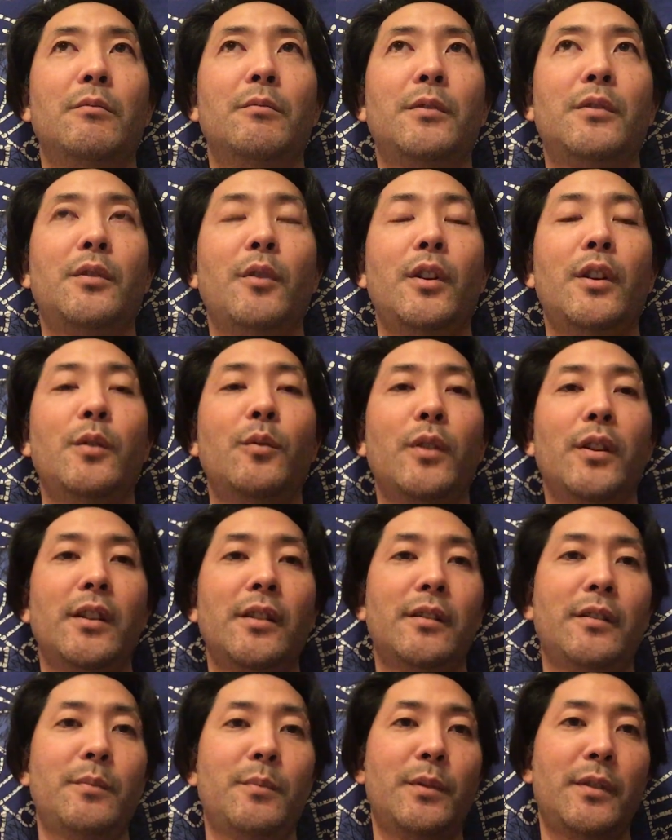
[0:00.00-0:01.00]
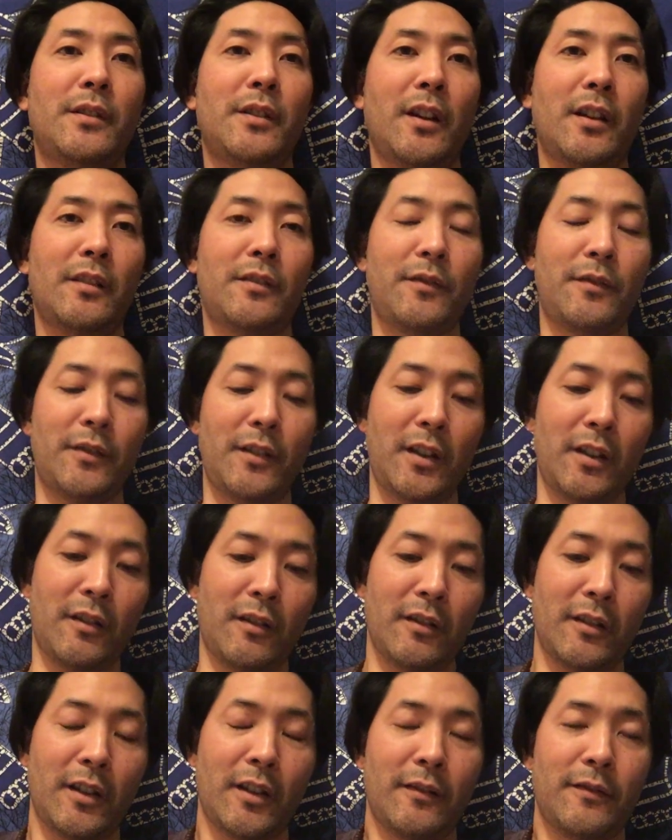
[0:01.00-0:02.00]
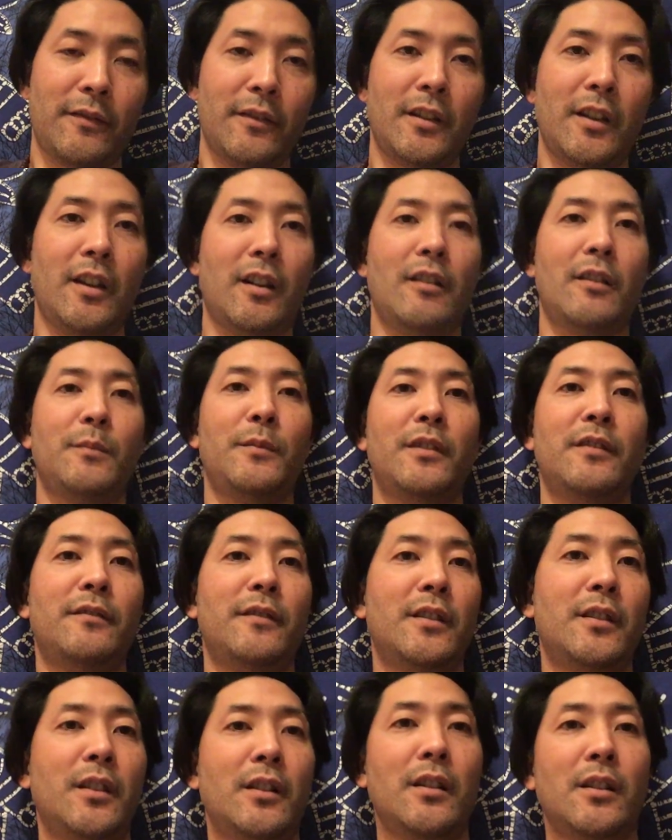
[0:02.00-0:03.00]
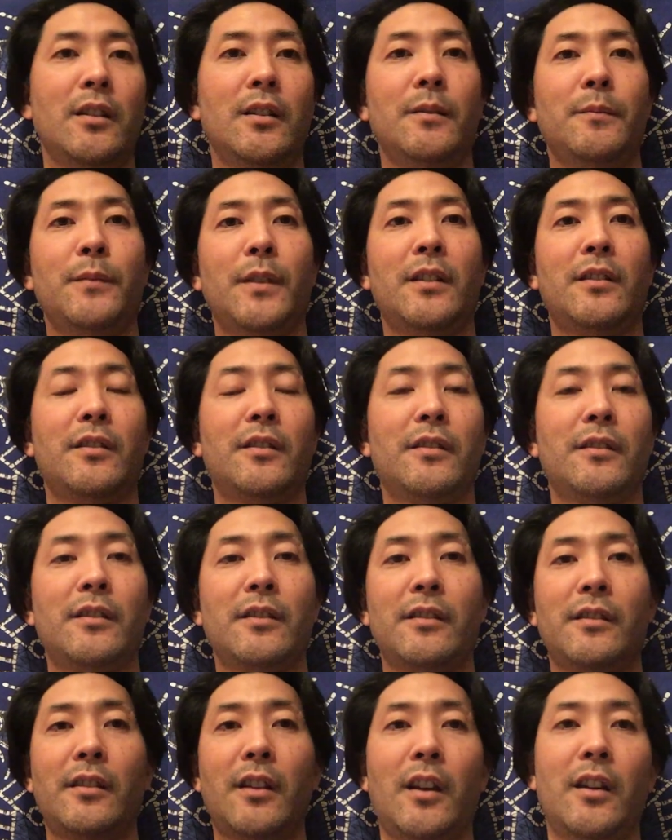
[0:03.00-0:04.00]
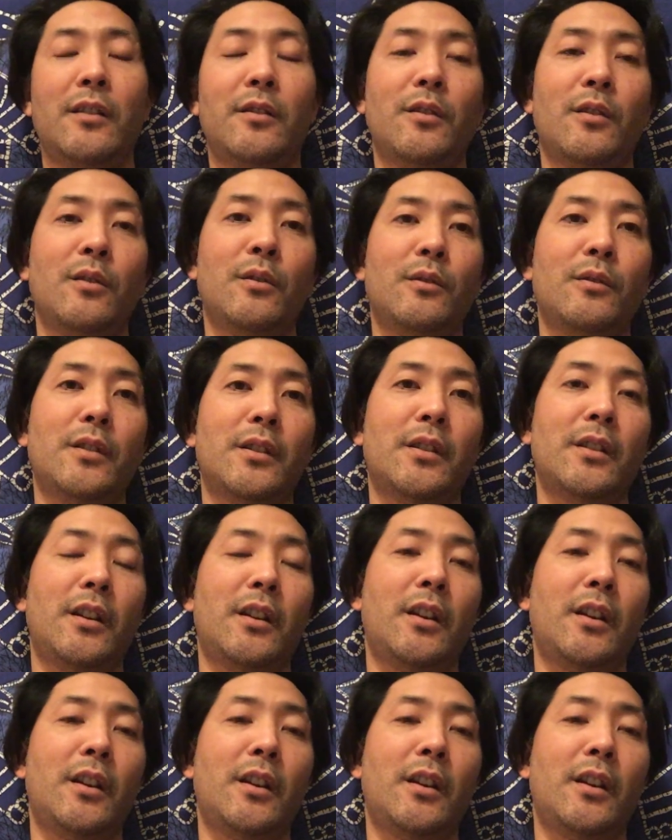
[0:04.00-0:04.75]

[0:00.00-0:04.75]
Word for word: so anyways, besides forget all that for now, I'm even, um, that's just a side note.